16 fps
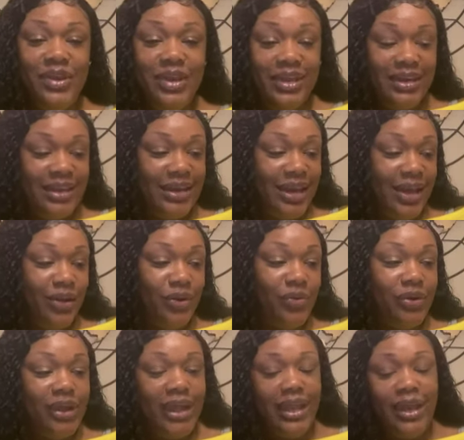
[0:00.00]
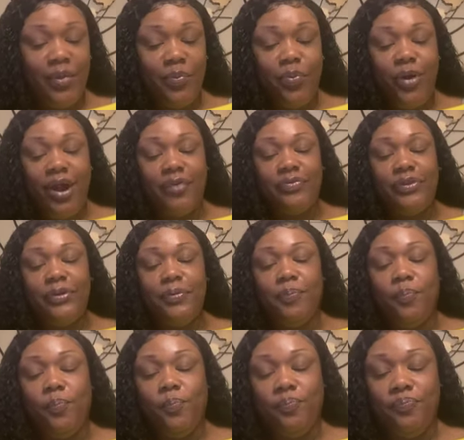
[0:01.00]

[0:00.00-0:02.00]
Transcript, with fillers: You hitting the nail on the head, Prophet.